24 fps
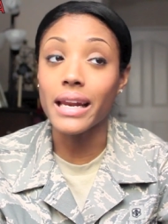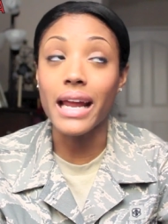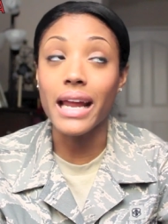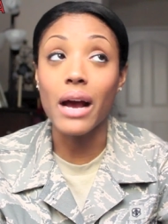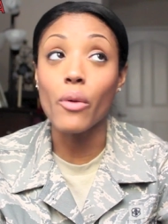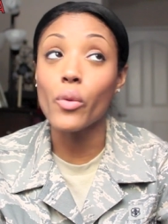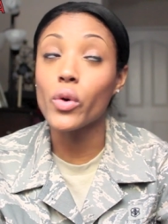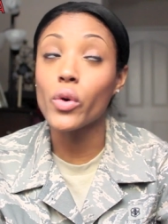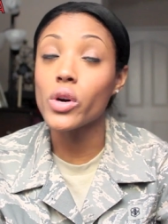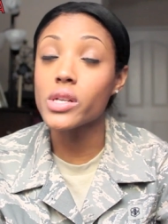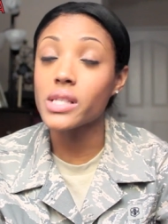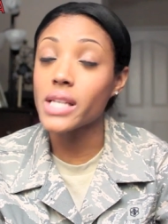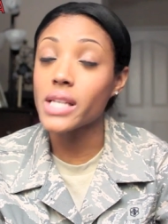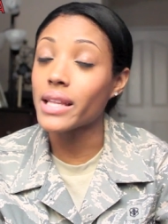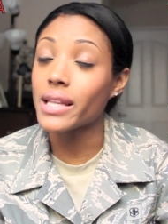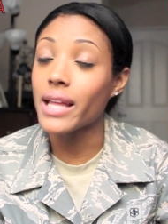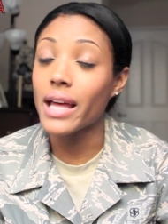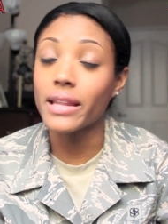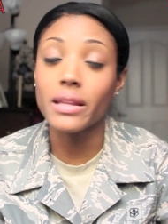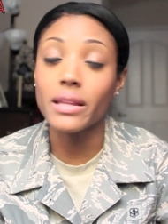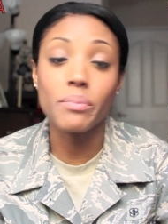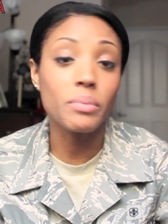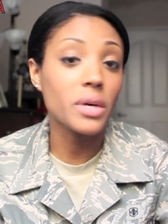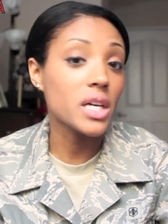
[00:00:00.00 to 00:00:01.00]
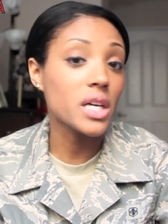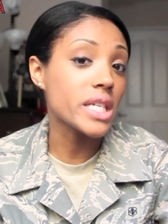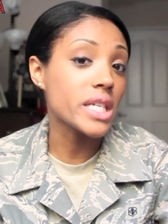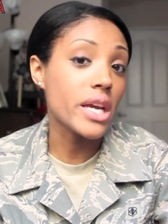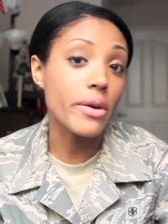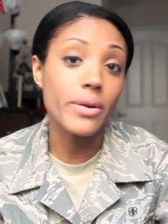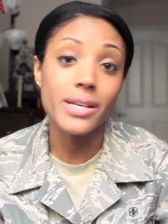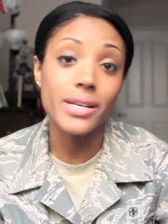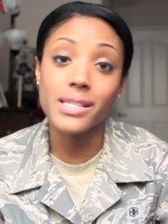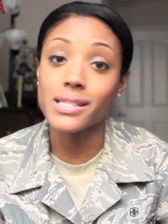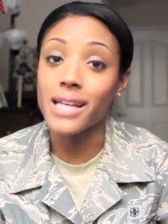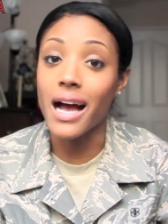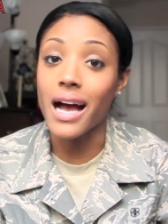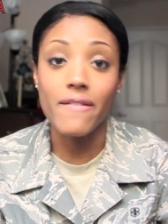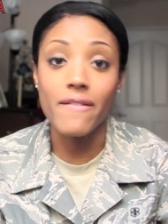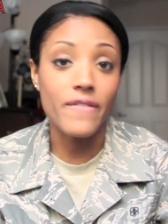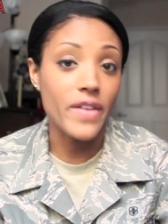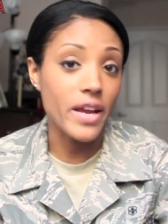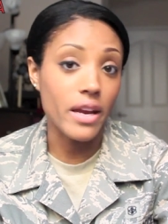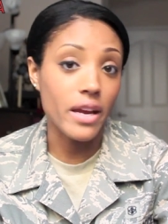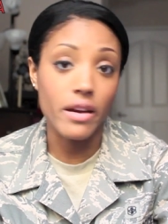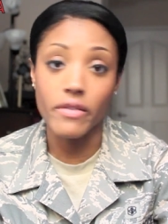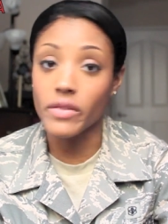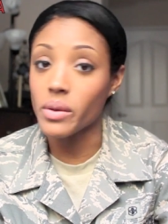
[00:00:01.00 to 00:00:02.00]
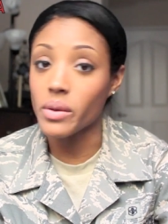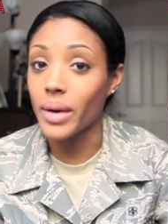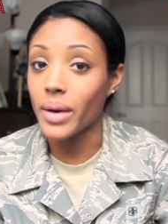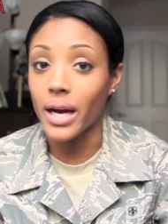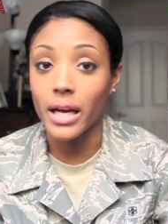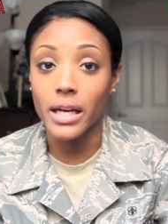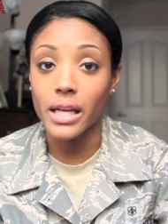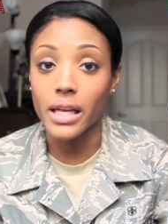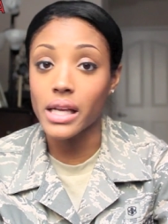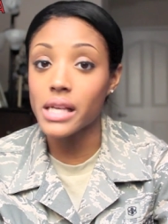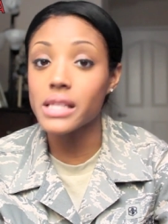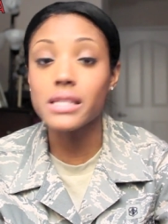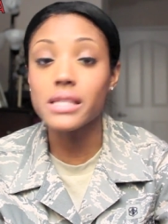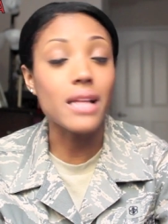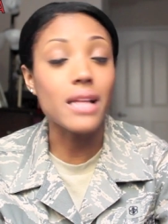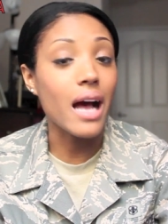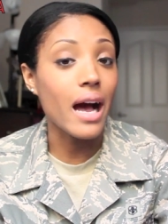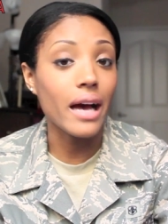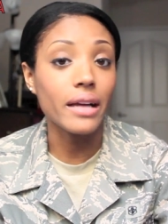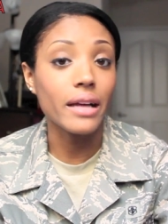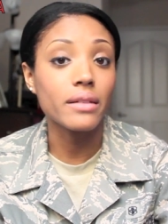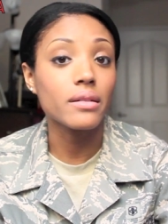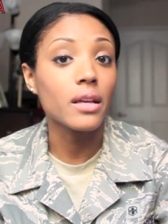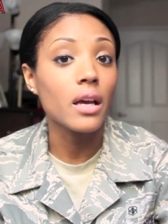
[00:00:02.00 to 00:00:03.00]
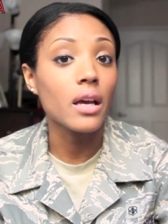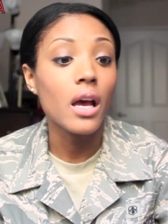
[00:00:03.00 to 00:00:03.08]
And I will say that the military is not for everybody. It's not.